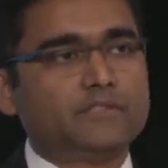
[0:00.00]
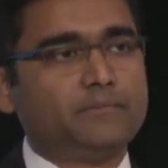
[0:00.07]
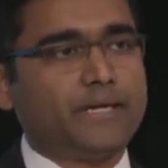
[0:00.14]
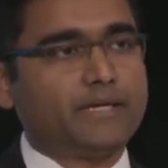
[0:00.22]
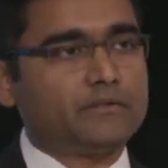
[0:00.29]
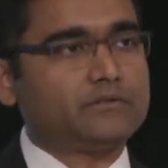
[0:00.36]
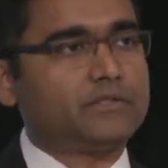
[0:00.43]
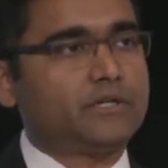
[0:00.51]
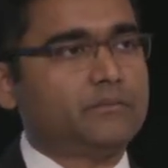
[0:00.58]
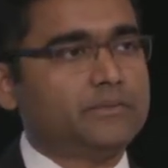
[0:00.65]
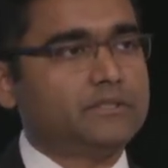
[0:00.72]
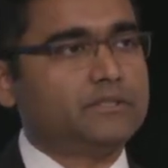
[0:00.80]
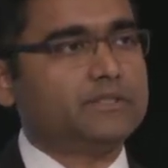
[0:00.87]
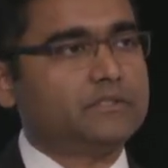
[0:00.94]

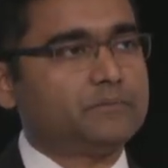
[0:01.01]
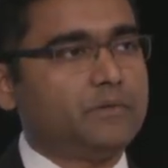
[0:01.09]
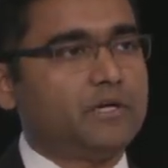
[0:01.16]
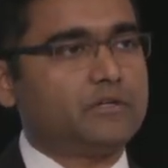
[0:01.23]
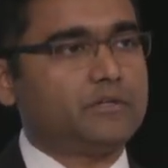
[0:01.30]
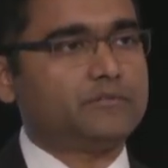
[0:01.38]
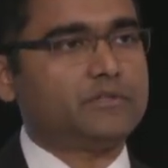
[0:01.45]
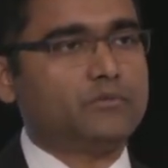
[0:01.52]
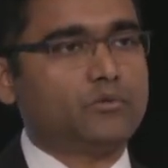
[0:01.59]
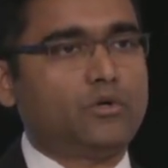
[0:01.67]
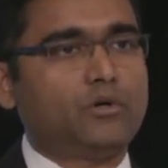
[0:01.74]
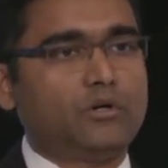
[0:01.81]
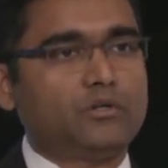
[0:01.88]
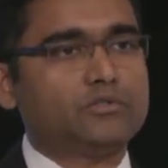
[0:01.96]
spectrum in this part of the
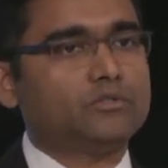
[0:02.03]
world.